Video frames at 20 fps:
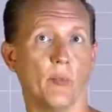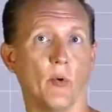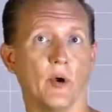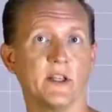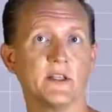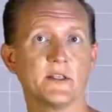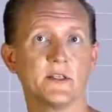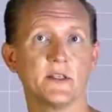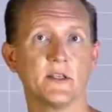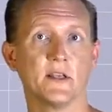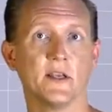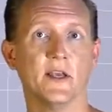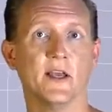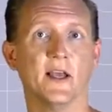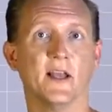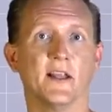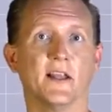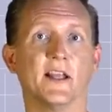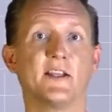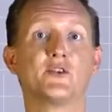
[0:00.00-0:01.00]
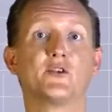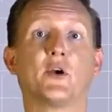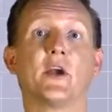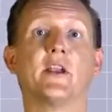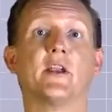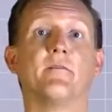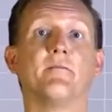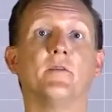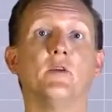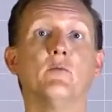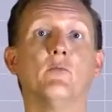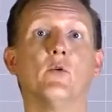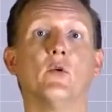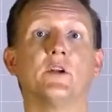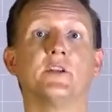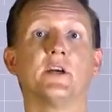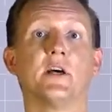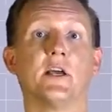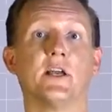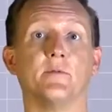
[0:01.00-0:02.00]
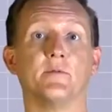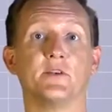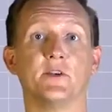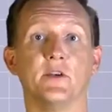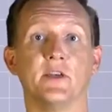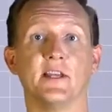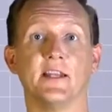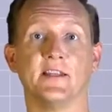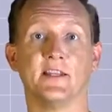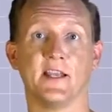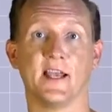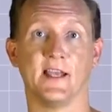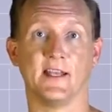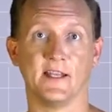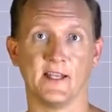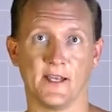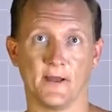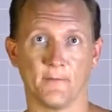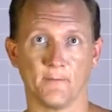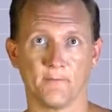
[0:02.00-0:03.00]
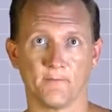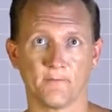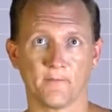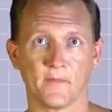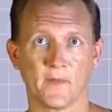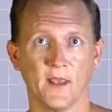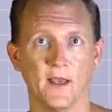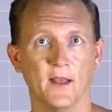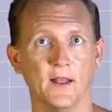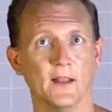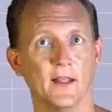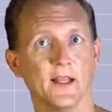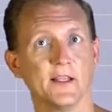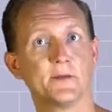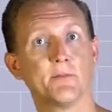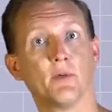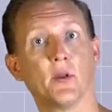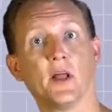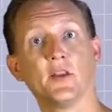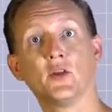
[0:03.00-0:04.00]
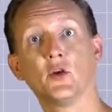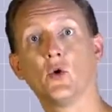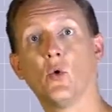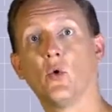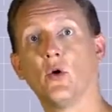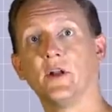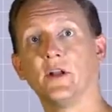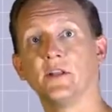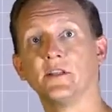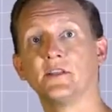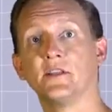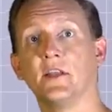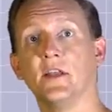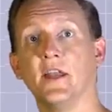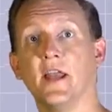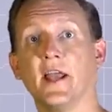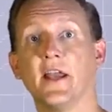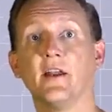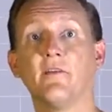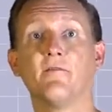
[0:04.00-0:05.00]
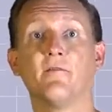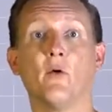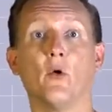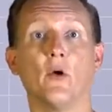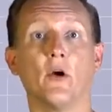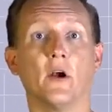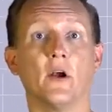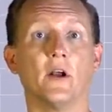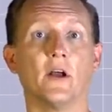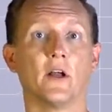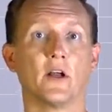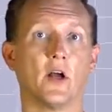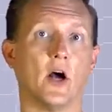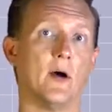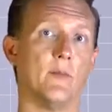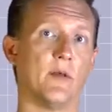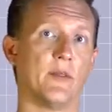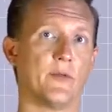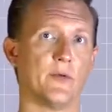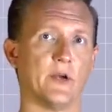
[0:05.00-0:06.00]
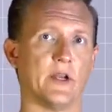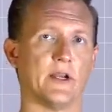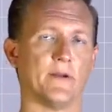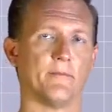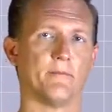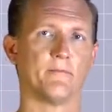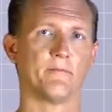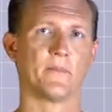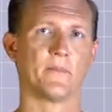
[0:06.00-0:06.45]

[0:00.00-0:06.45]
points. Let's try it a few more times so you get the idea. Let's plot the coordinates -4, 3.